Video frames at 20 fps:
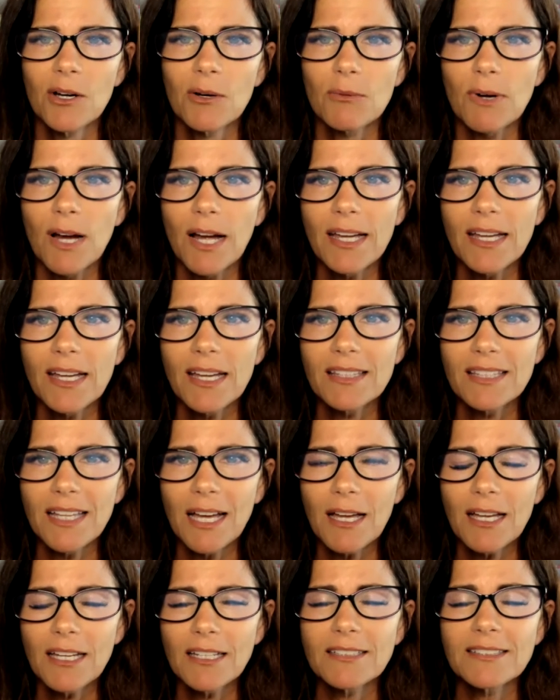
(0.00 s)
right?
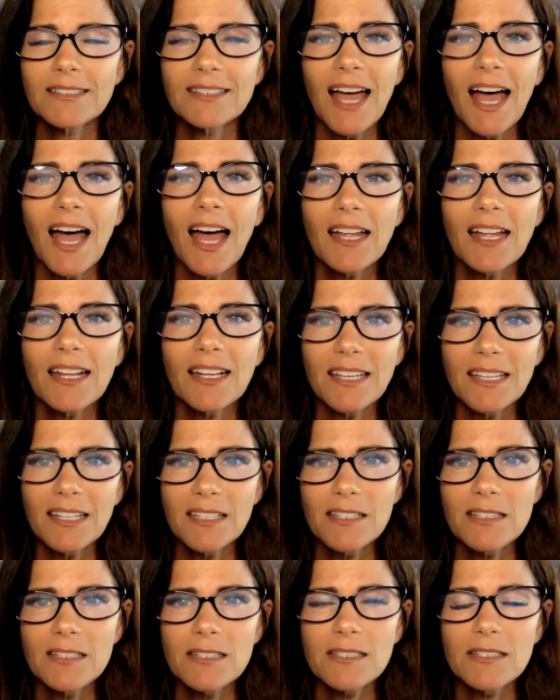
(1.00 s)
And that
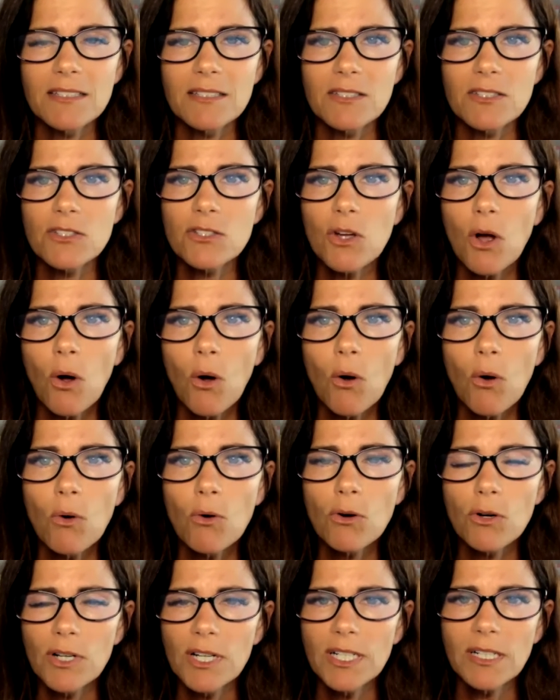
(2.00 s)
is
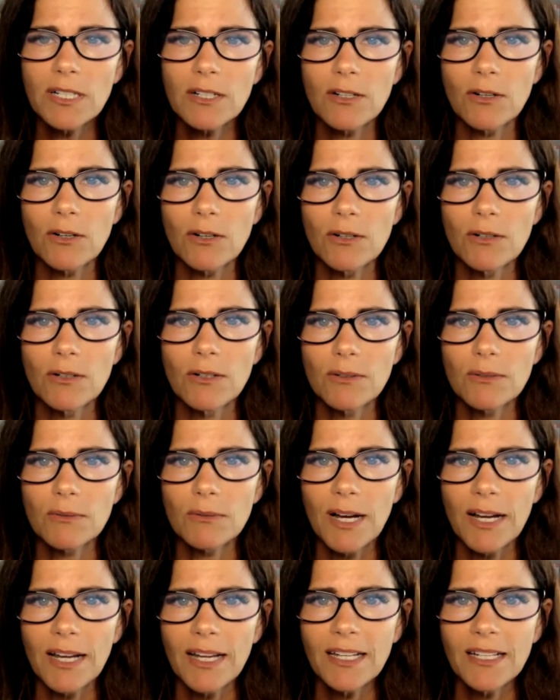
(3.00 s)
so critical,
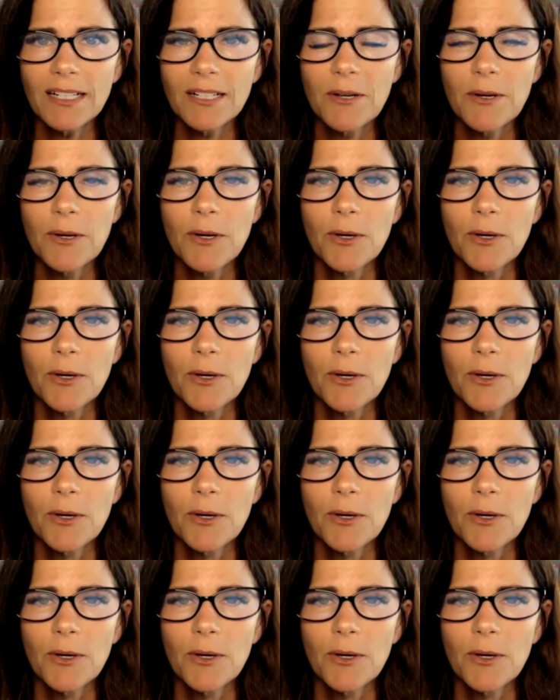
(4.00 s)
right?